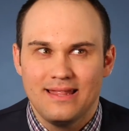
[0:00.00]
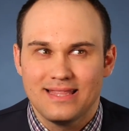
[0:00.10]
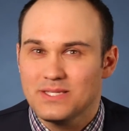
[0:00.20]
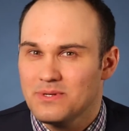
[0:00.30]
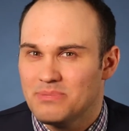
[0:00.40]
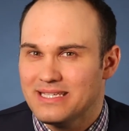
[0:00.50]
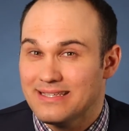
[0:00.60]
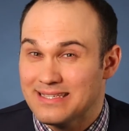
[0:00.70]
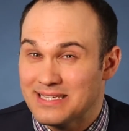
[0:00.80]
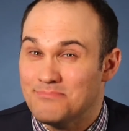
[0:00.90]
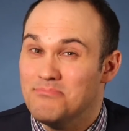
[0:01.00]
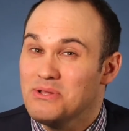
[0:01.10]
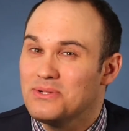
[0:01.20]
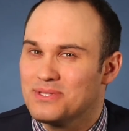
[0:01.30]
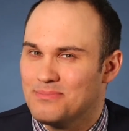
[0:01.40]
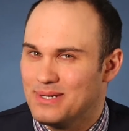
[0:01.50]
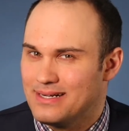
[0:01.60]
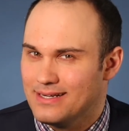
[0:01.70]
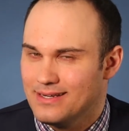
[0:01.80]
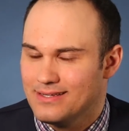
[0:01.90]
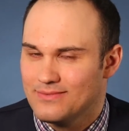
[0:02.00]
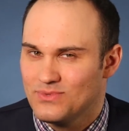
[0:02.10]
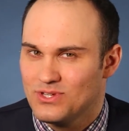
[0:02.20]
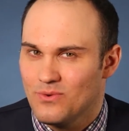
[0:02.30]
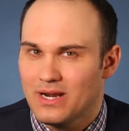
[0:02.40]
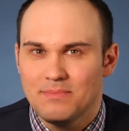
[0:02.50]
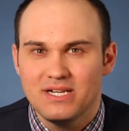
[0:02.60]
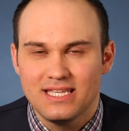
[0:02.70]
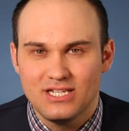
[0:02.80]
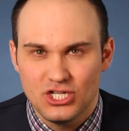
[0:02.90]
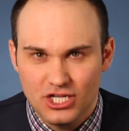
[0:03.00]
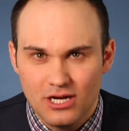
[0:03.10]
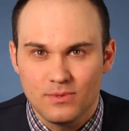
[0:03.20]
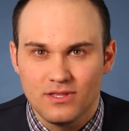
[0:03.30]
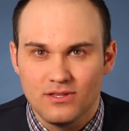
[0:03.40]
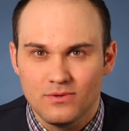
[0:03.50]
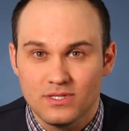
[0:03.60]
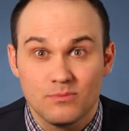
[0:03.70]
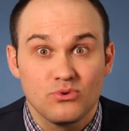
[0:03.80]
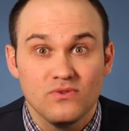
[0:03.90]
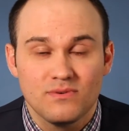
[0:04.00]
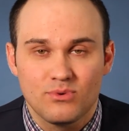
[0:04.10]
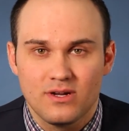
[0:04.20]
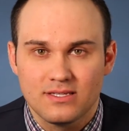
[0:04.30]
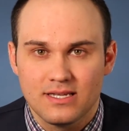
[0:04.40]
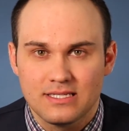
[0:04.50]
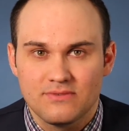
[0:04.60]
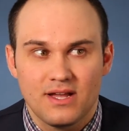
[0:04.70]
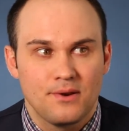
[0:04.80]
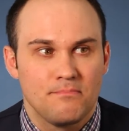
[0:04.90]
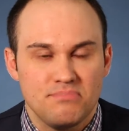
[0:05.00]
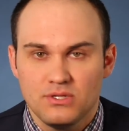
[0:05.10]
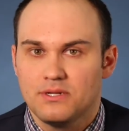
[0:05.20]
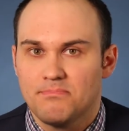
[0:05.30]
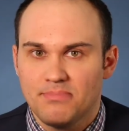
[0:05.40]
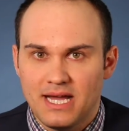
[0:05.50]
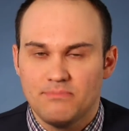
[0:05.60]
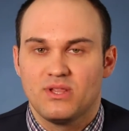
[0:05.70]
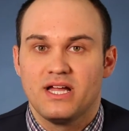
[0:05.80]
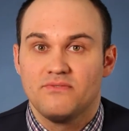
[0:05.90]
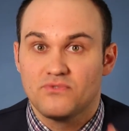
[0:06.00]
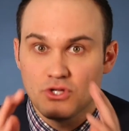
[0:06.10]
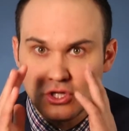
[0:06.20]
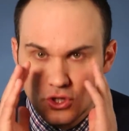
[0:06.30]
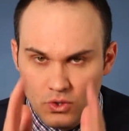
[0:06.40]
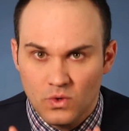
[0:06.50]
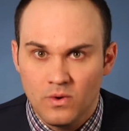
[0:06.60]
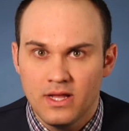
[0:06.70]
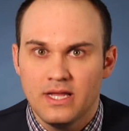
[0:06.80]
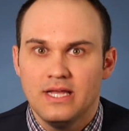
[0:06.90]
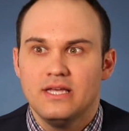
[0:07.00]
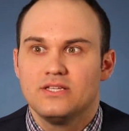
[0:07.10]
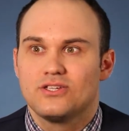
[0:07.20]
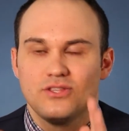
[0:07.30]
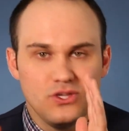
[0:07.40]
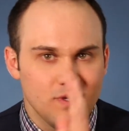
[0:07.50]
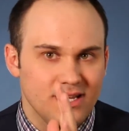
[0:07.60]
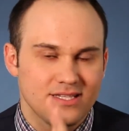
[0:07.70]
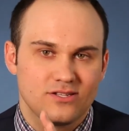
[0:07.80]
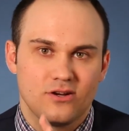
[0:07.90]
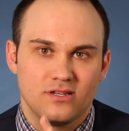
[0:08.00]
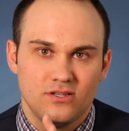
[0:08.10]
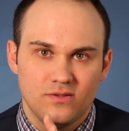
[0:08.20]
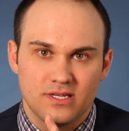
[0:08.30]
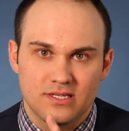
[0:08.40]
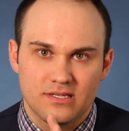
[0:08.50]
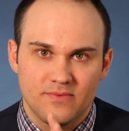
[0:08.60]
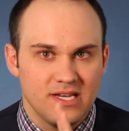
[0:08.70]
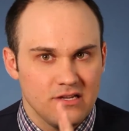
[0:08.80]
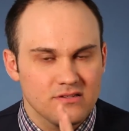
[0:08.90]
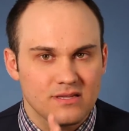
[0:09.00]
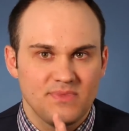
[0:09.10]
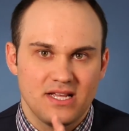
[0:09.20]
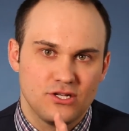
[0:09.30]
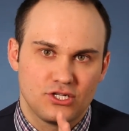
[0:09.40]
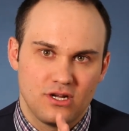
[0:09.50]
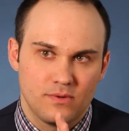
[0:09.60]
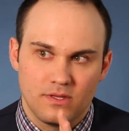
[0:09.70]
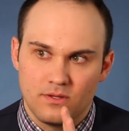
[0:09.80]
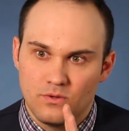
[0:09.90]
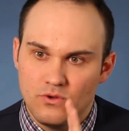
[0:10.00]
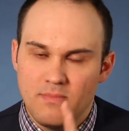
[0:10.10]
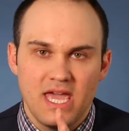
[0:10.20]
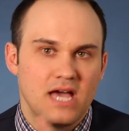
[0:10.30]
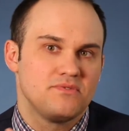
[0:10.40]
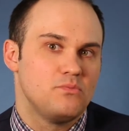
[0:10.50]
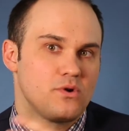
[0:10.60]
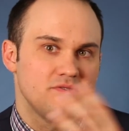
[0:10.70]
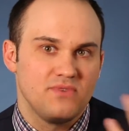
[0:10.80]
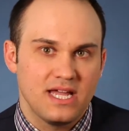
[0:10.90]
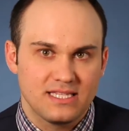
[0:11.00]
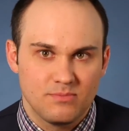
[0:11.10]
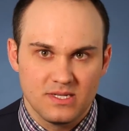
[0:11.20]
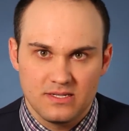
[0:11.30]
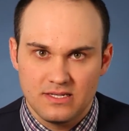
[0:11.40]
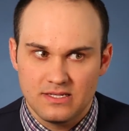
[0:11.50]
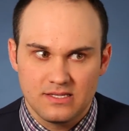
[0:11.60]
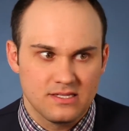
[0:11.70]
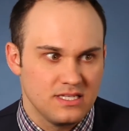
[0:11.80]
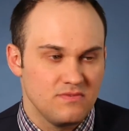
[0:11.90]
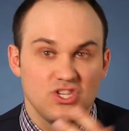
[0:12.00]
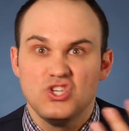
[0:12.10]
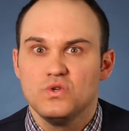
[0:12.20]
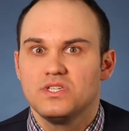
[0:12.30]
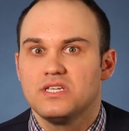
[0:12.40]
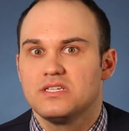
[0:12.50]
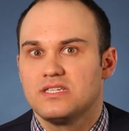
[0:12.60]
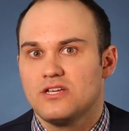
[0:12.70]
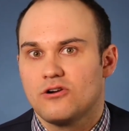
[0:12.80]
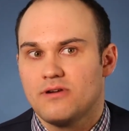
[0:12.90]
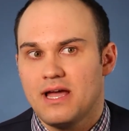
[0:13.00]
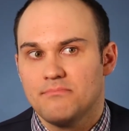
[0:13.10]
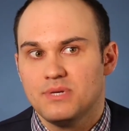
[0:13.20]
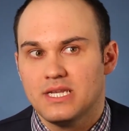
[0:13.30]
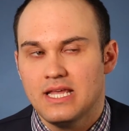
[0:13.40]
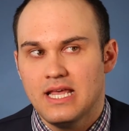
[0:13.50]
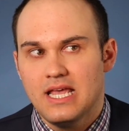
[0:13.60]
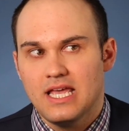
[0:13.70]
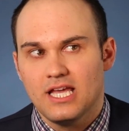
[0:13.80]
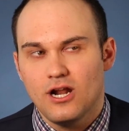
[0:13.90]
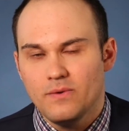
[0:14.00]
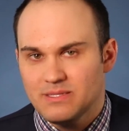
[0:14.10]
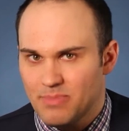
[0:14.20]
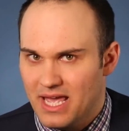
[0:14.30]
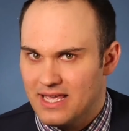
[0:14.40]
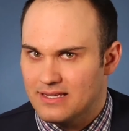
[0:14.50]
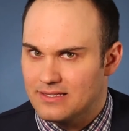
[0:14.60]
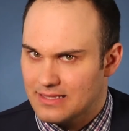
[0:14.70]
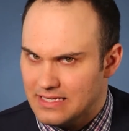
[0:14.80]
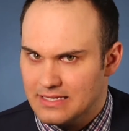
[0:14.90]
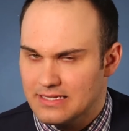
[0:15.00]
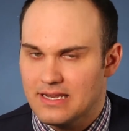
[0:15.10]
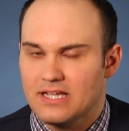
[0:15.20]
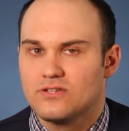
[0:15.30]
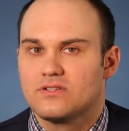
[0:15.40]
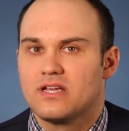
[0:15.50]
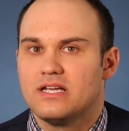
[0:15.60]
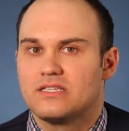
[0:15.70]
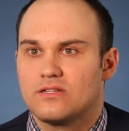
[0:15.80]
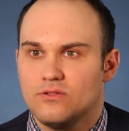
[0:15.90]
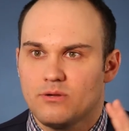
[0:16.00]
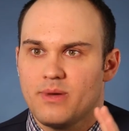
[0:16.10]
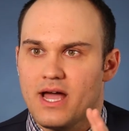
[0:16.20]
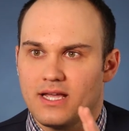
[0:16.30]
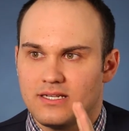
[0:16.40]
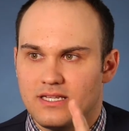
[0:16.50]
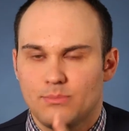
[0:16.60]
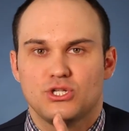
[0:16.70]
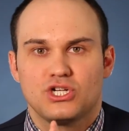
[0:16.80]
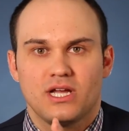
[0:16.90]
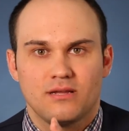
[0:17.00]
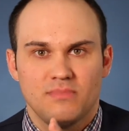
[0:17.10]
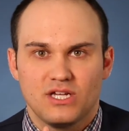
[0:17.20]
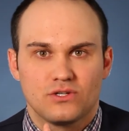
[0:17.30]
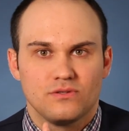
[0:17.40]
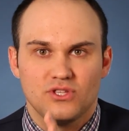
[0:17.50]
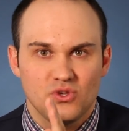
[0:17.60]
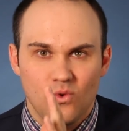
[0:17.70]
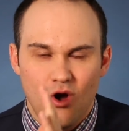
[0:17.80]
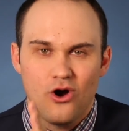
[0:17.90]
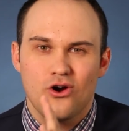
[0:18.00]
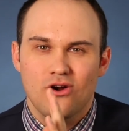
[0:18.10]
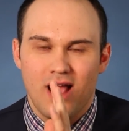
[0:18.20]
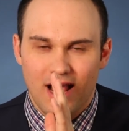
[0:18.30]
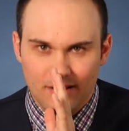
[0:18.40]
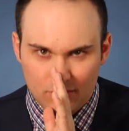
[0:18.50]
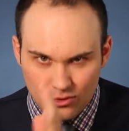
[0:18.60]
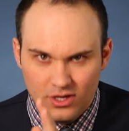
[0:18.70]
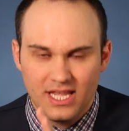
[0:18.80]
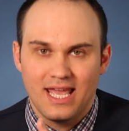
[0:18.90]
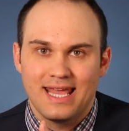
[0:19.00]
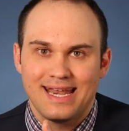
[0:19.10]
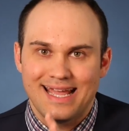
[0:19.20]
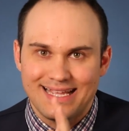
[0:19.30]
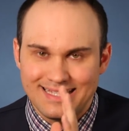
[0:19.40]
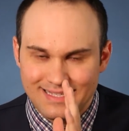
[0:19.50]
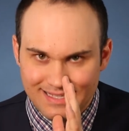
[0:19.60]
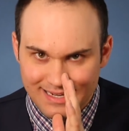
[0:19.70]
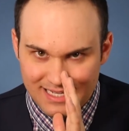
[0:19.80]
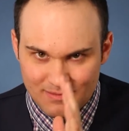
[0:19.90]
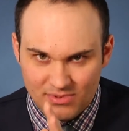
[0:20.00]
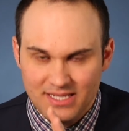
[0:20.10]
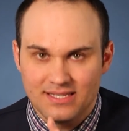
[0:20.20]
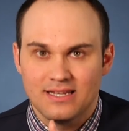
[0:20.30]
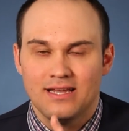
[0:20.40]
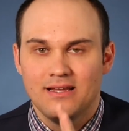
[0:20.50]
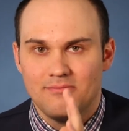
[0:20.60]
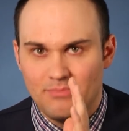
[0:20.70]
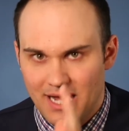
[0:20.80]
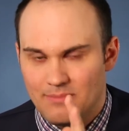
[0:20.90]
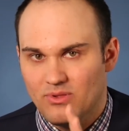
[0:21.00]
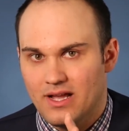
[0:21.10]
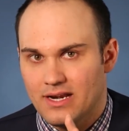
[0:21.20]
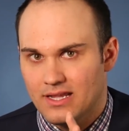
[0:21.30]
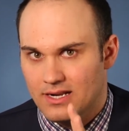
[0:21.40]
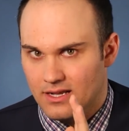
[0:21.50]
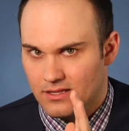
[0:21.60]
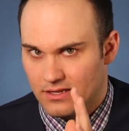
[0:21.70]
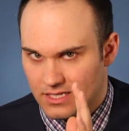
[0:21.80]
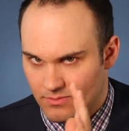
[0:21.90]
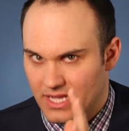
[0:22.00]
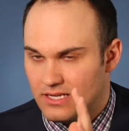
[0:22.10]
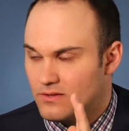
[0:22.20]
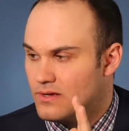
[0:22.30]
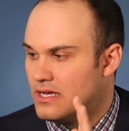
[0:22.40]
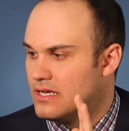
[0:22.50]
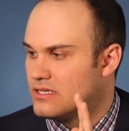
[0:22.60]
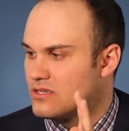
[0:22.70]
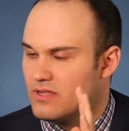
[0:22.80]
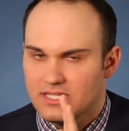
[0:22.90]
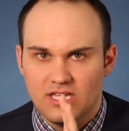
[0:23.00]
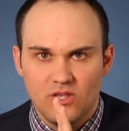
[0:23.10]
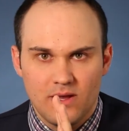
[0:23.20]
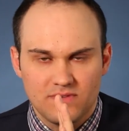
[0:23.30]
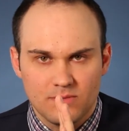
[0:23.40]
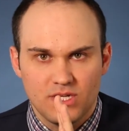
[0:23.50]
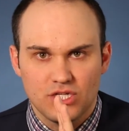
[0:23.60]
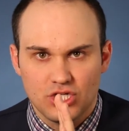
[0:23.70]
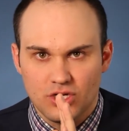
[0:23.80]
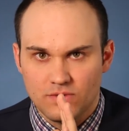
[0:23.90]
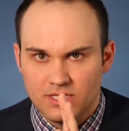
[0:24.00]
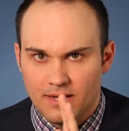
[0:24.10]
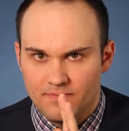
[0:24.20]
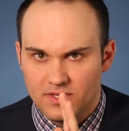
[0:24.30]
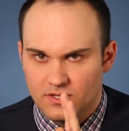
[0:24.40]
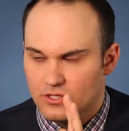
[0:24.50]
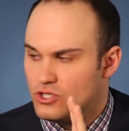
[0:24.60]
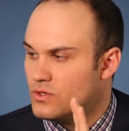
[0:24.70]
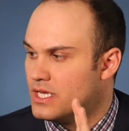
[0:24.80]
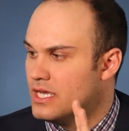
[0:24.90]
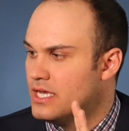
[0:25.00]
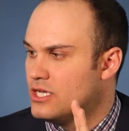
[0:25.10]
That's what a business is built upon. So what I'm to share with you is the proven process of how to build a pipeline for you so that you can get started and do this. And here's something I'll share with you. You may have a more advanced business that's even using a CRM, but it always pays, at least as an exercise, to look back and double check and make sure that you are looking at it as it's an explicit pipeline. And I'll explain to you. So let's say you have somebody that shows up. This is Judy.